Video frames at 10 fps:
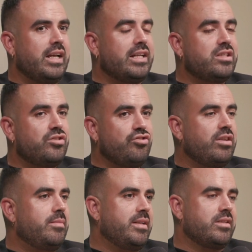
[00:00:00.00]

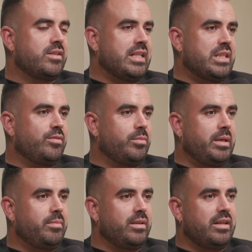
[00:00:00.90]
extremely successful
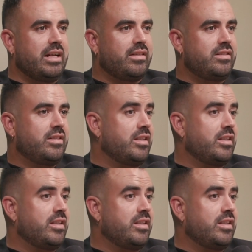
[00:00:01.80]
people at